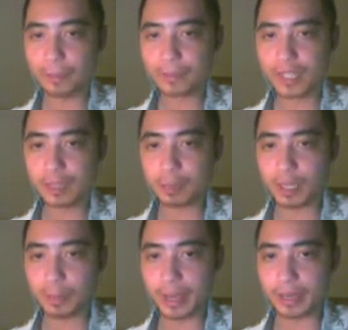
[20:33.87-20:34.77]

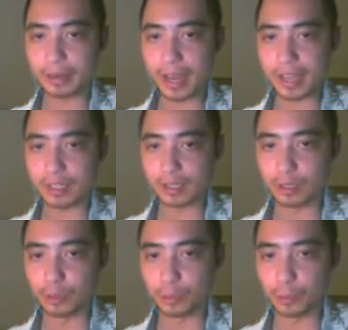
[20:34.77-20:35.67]
split my Nasty's
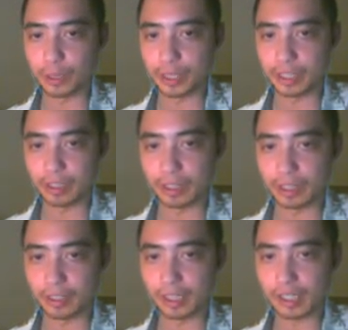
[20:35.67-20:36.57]
loot really
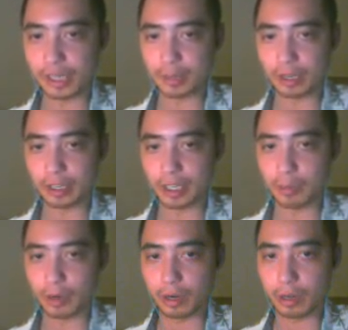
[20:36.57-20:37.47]
earlier because that's why on
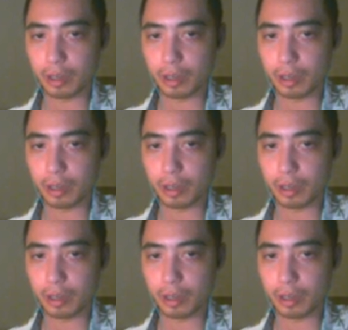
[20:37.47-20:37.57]
keyboard.